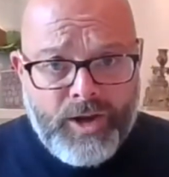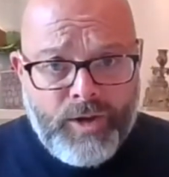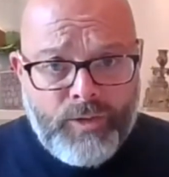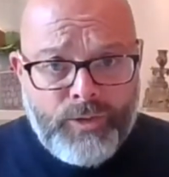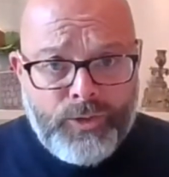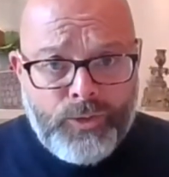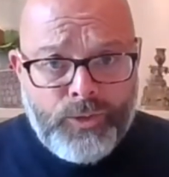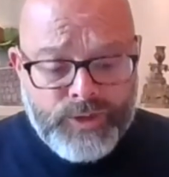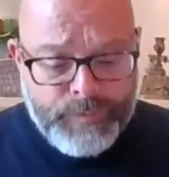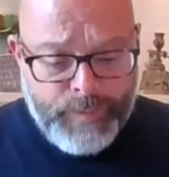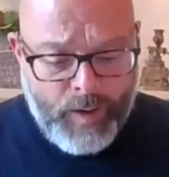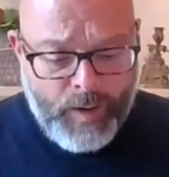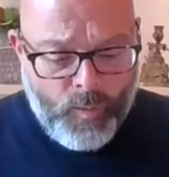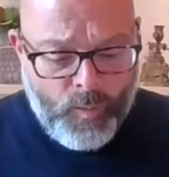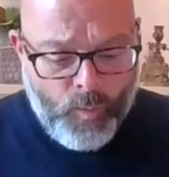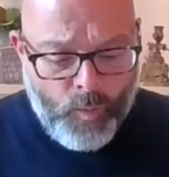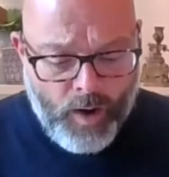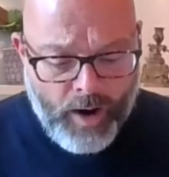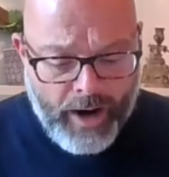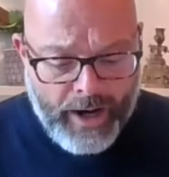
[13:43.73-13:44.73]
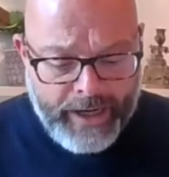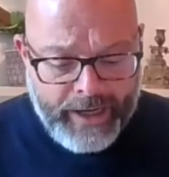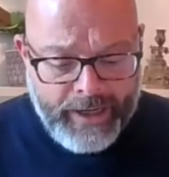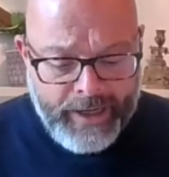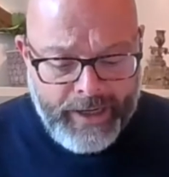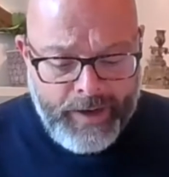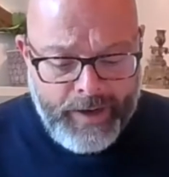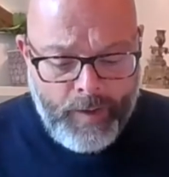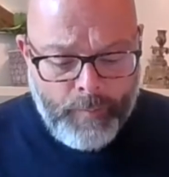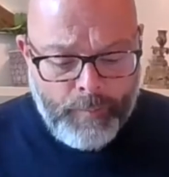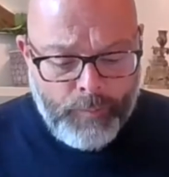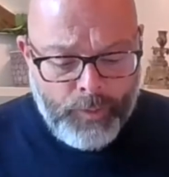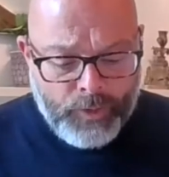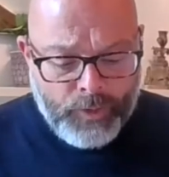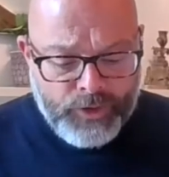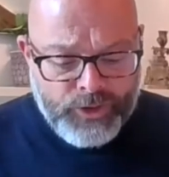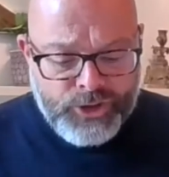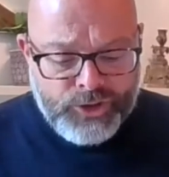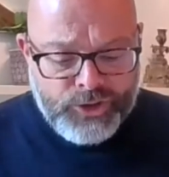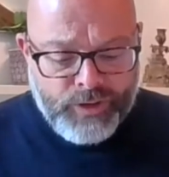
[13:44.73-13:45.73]
you know, thoughts about why
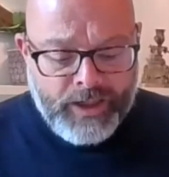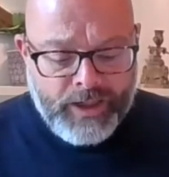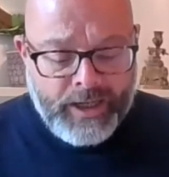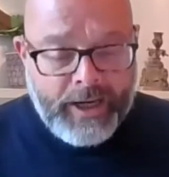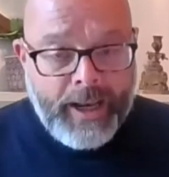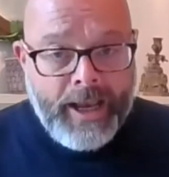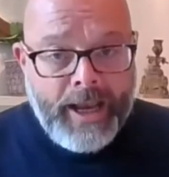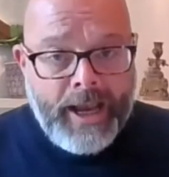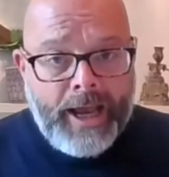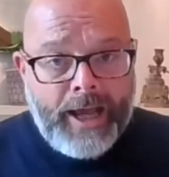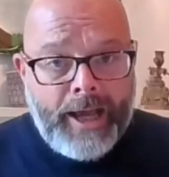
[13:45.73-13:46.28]
monitoring